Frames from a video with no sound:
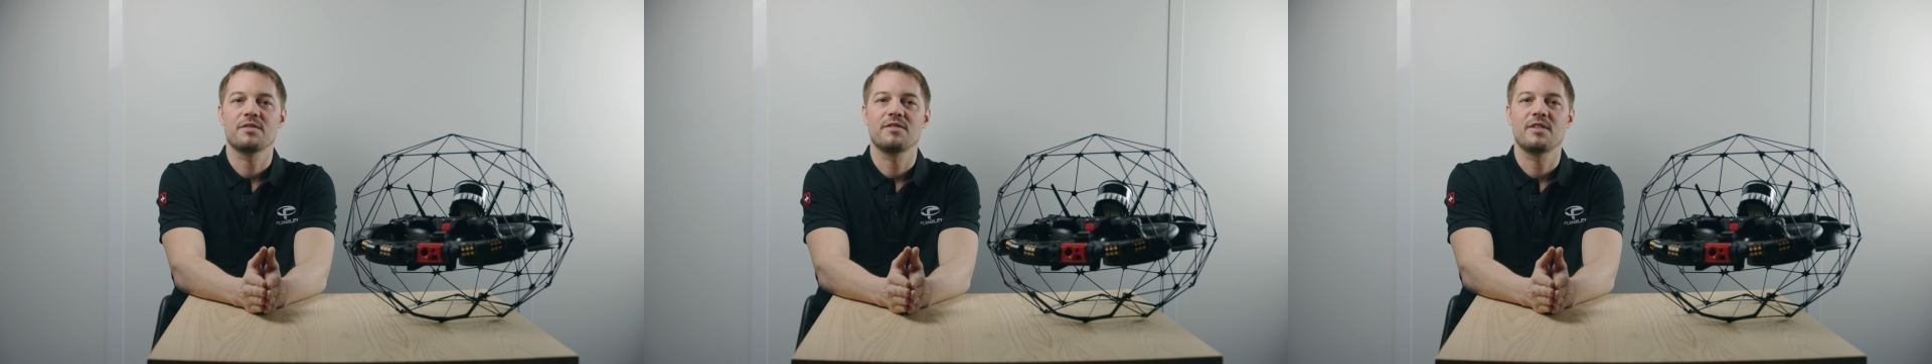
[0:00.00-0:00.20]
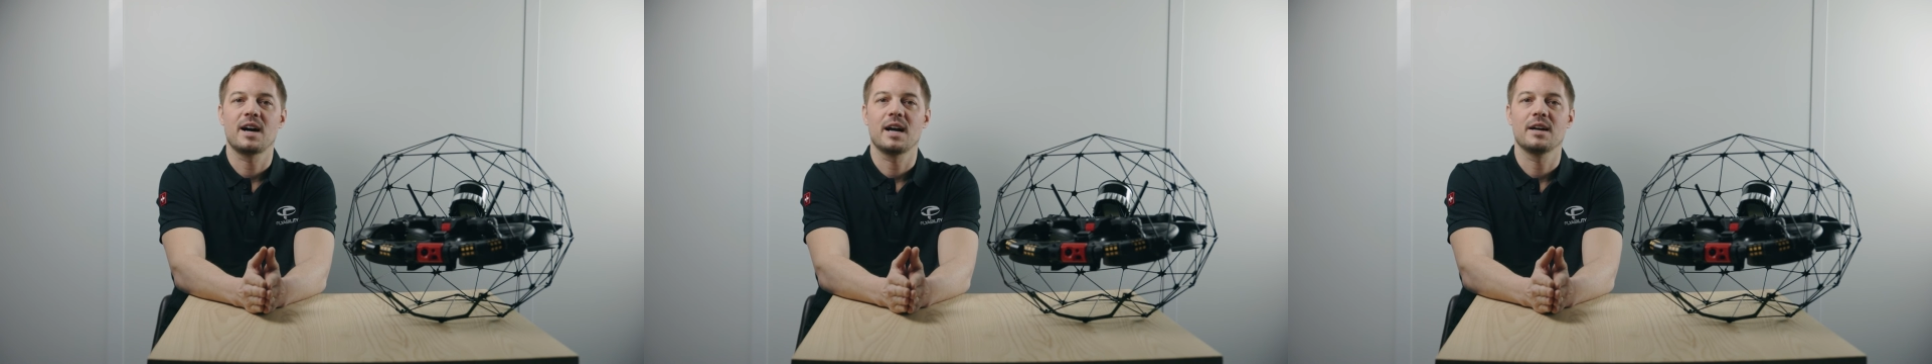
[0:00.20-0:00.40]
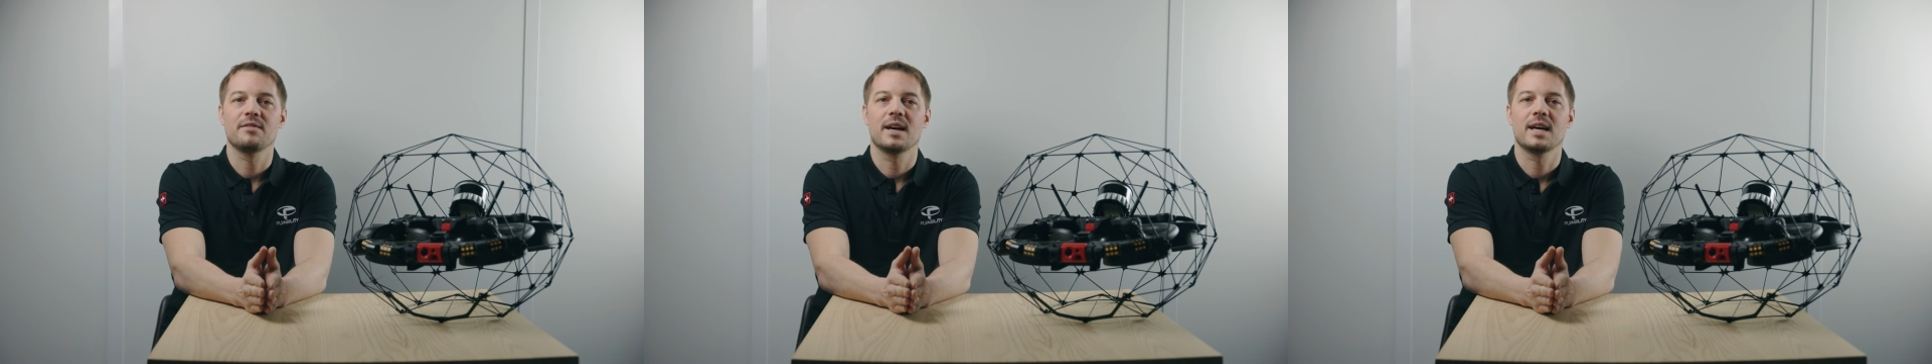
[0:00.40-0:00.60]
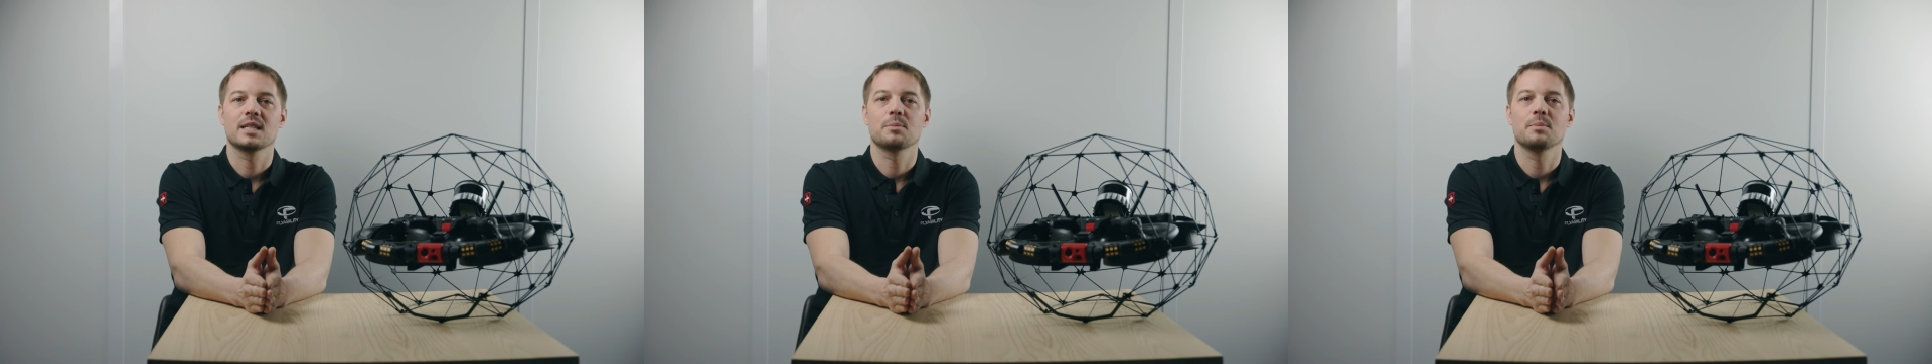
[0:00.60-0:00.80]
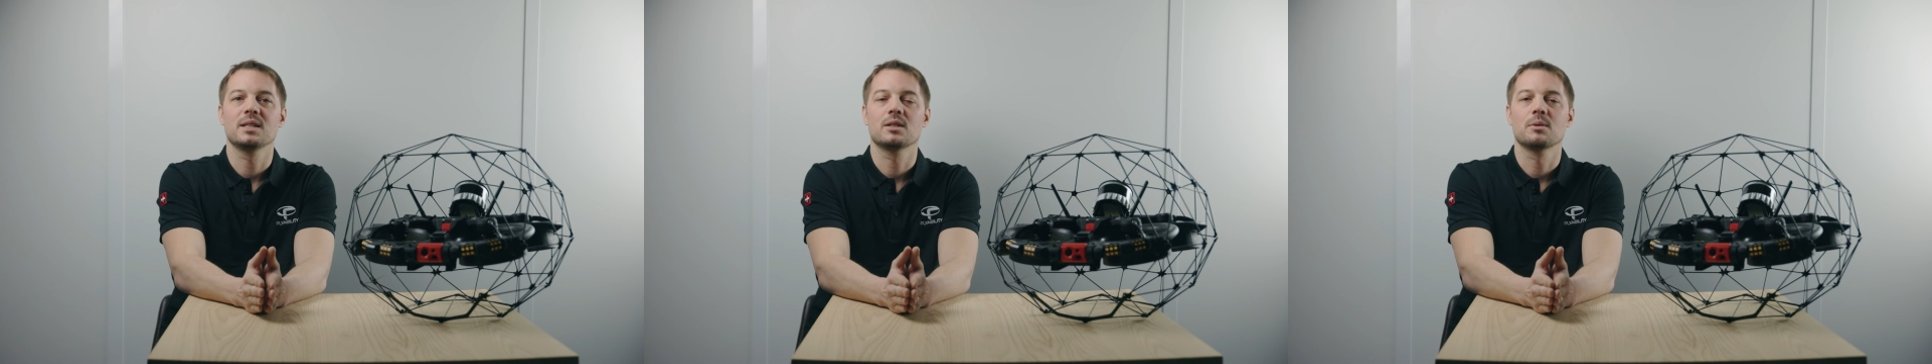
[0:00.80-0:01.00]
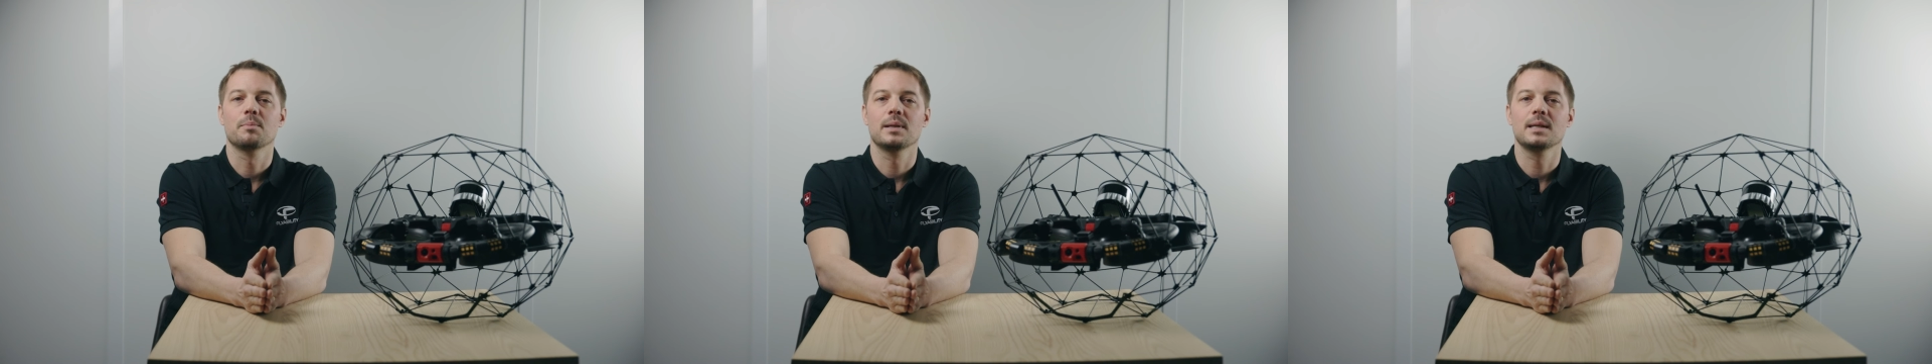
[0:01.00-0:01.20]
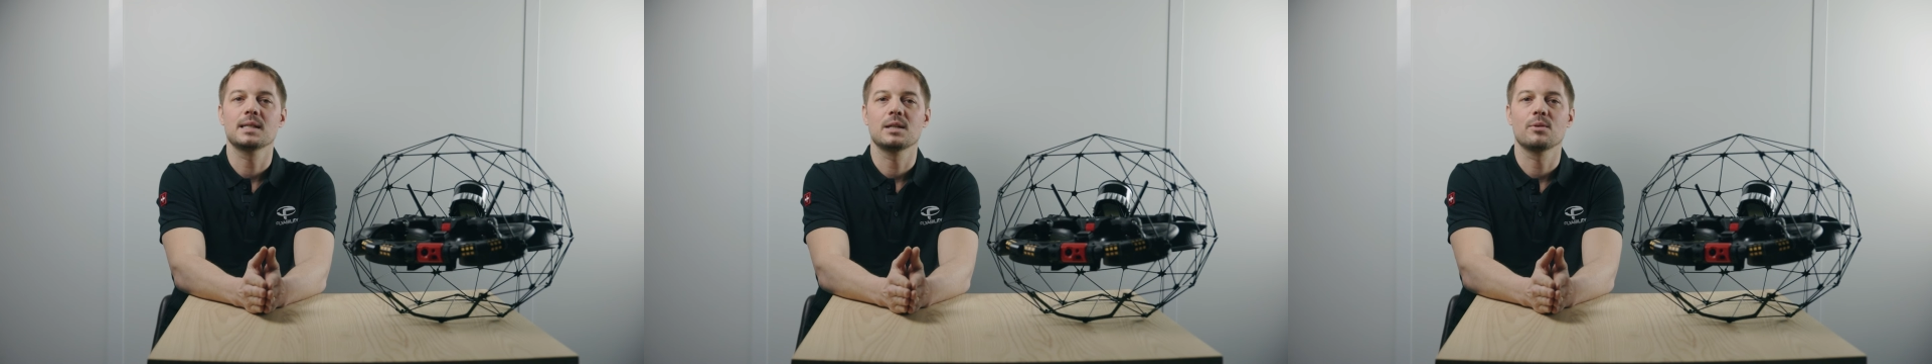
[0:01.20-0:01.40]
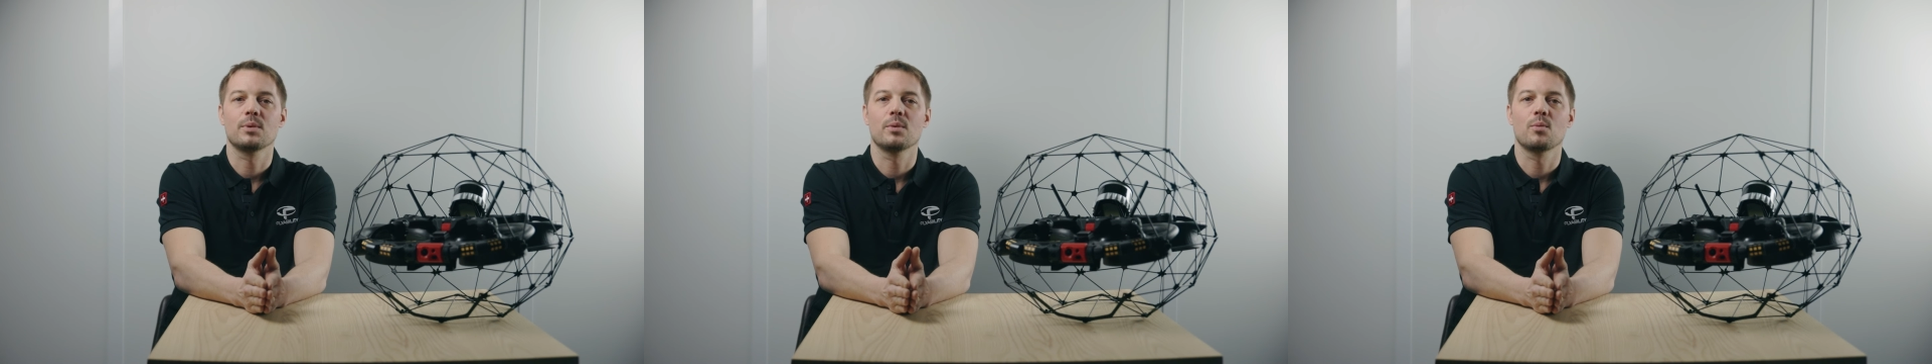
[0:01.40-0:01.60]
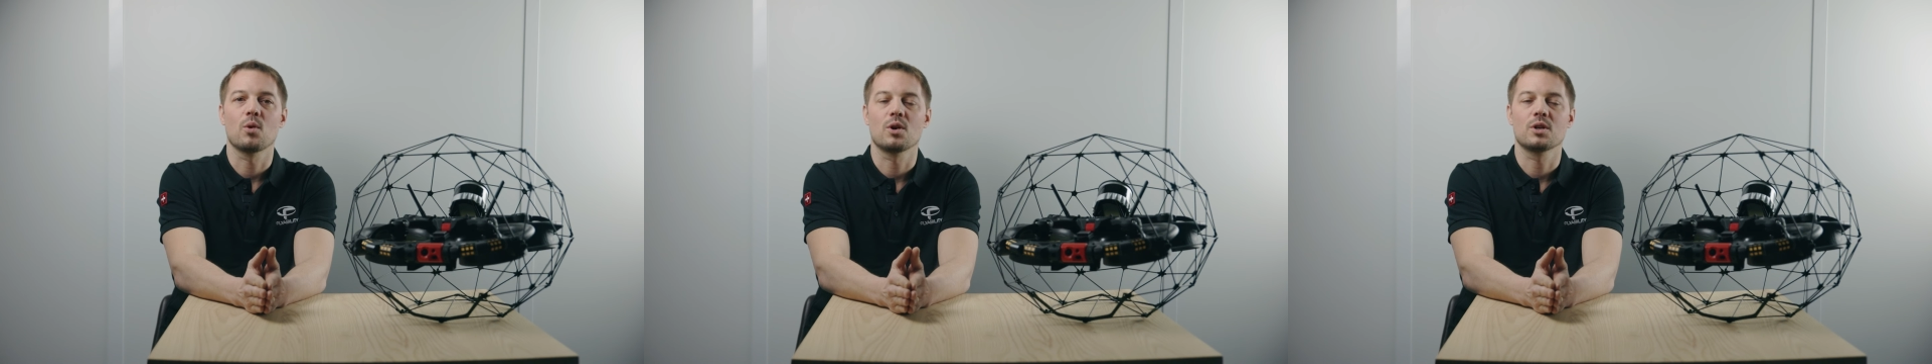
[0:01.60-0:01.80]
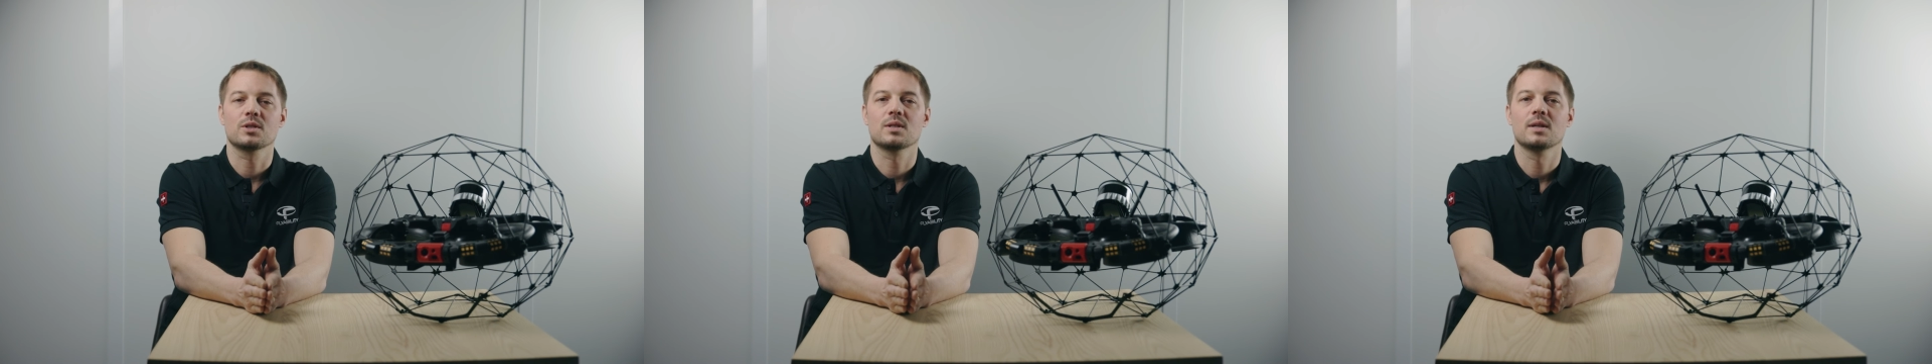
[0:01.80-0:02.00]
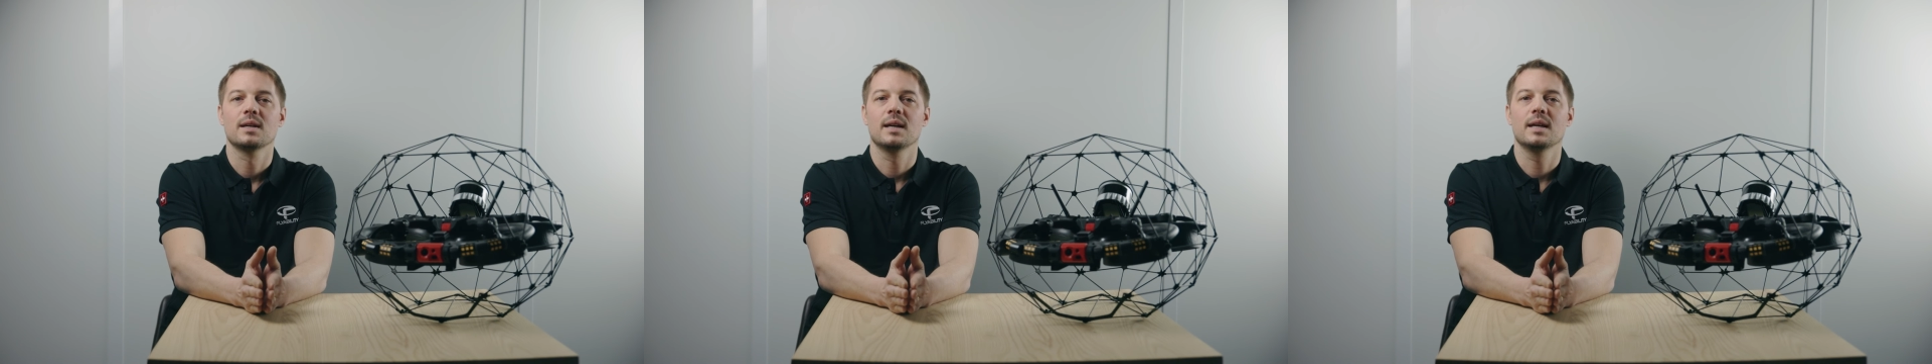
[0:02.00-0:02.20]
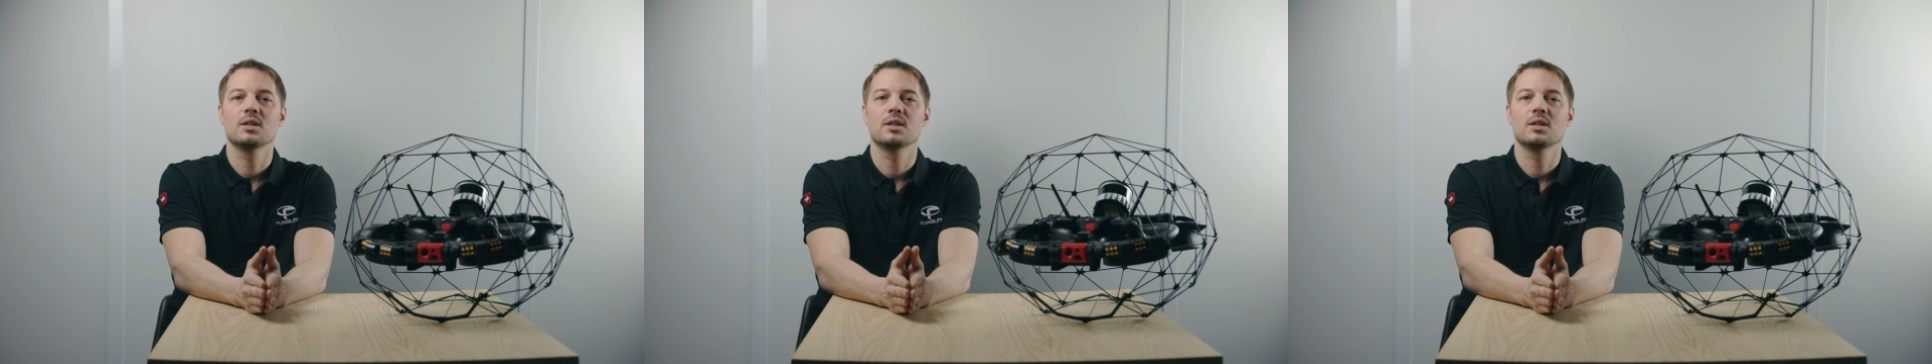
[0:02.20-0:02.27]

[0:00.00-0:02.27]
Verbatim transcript: 5 has been completely reworked,